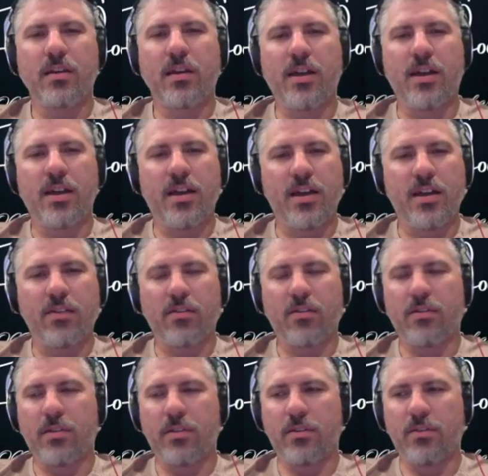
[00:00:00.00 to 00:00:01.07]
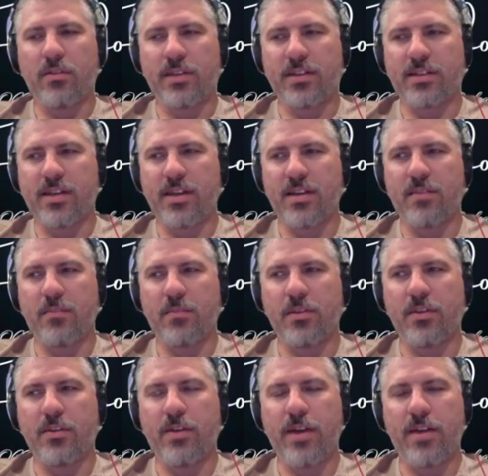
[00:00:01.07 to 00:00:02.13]
I agree with it to an extent, but
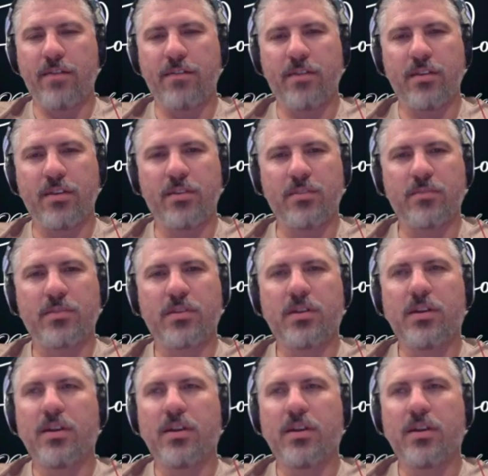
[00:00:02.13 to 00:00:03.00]
you have teams